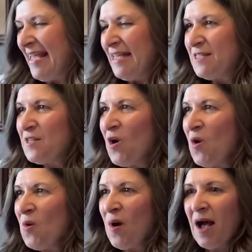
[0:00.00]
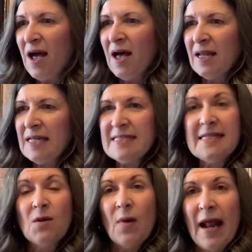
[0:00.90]
So uh, let's
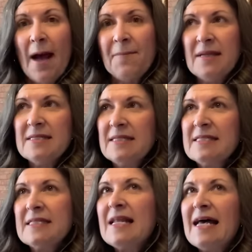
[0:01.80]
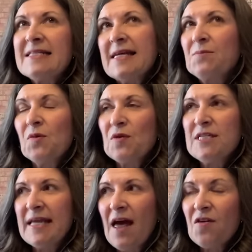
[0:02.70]
see what happened since the last time we were
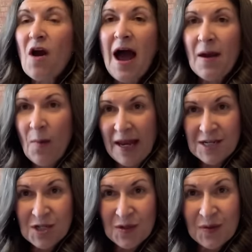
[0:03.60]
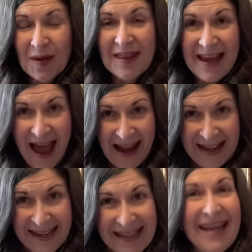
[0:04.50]
together. I went to the
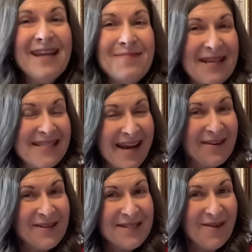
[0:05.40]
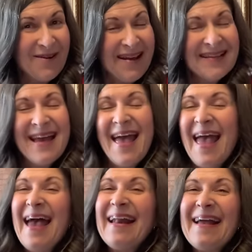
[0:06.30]
attic in Mesa, Arizona,
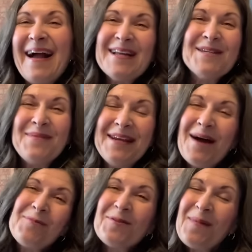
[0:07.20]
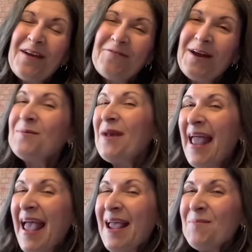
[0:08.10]
and I got to meet up with my friend
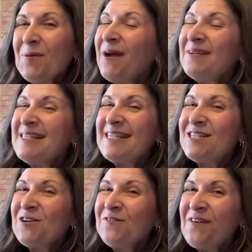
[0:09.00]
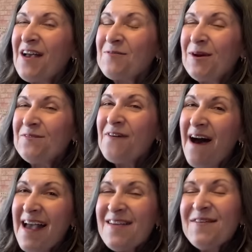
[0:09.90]
Renee, Prairie Stitcher
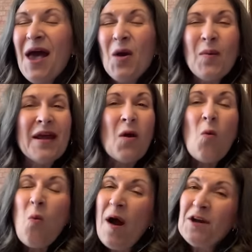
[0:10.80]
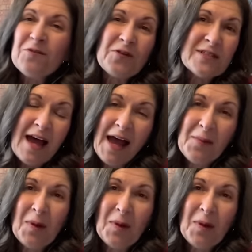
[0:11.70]
515. We had a wonderful time.